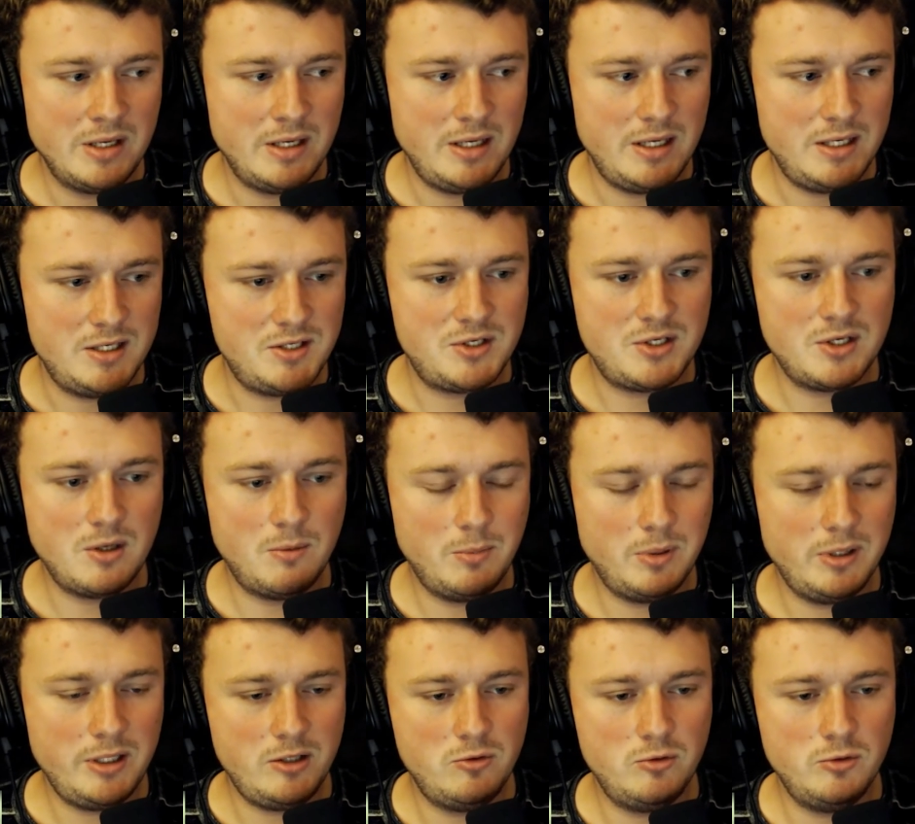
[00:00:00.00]
is
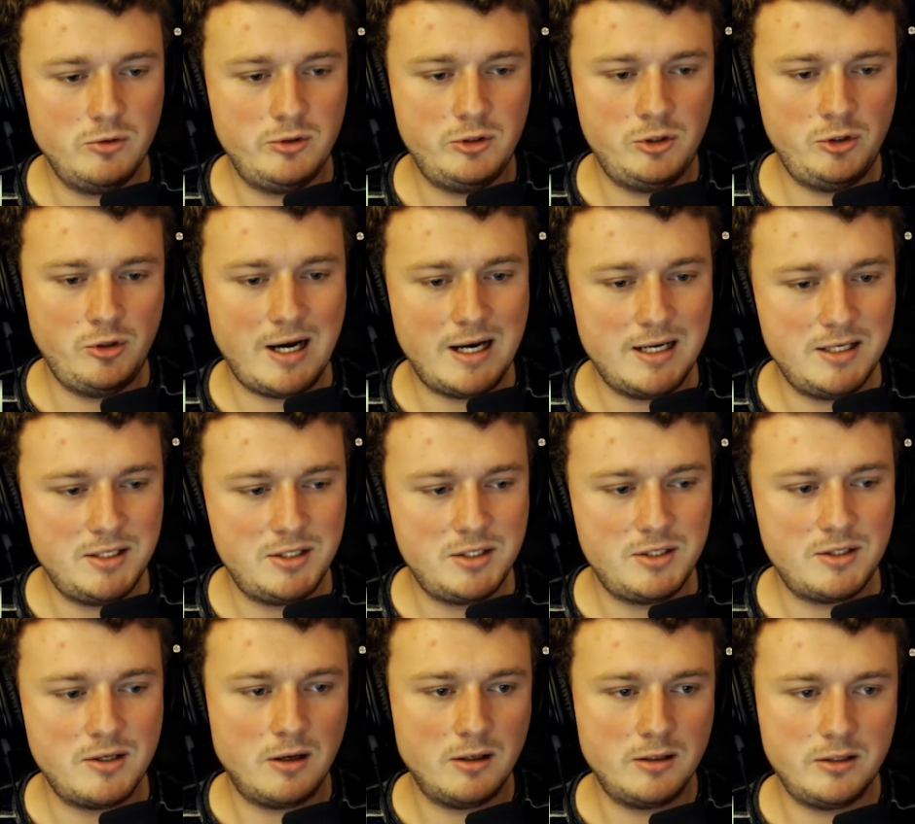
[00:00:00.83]
somebody who tries
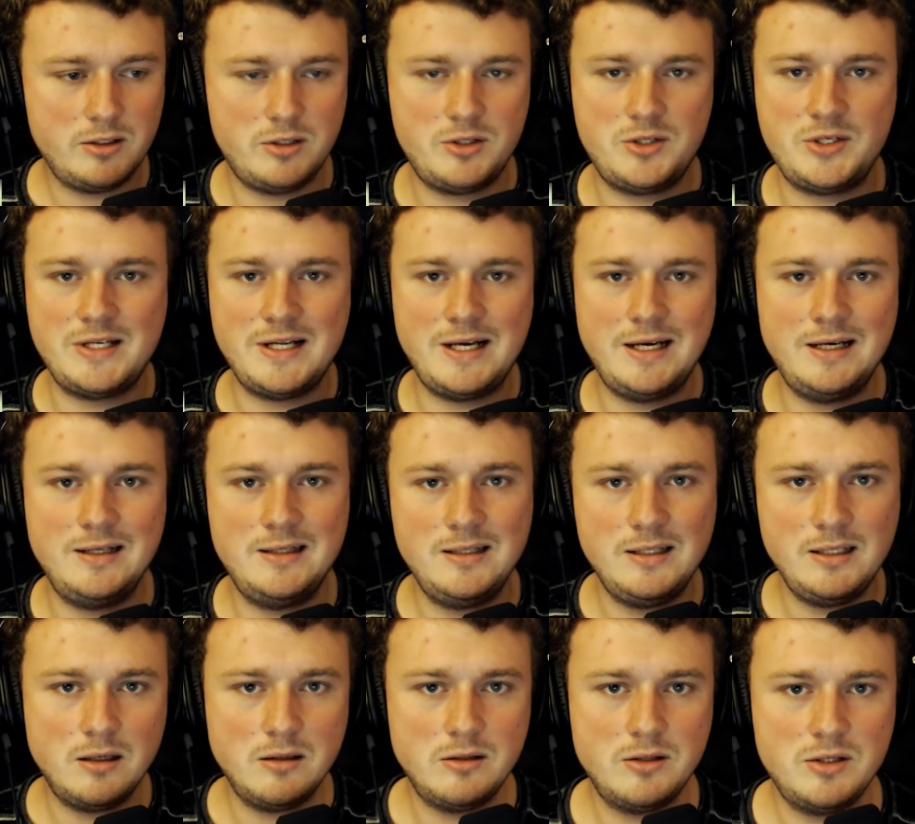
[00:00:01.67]
to understand
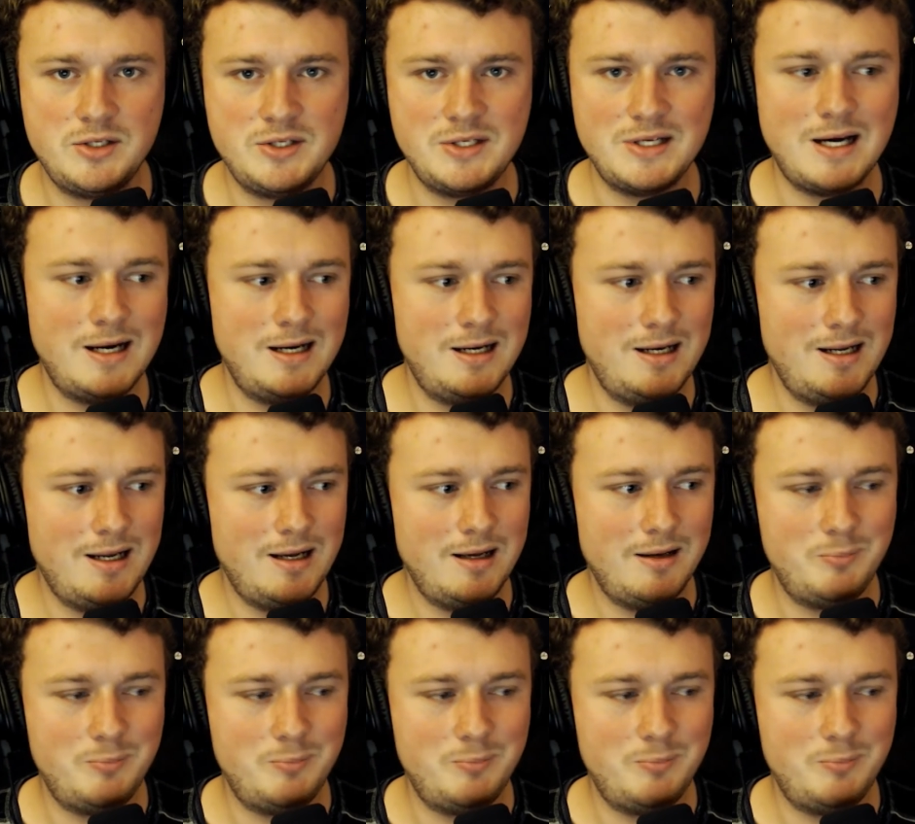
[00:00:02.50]
the other side,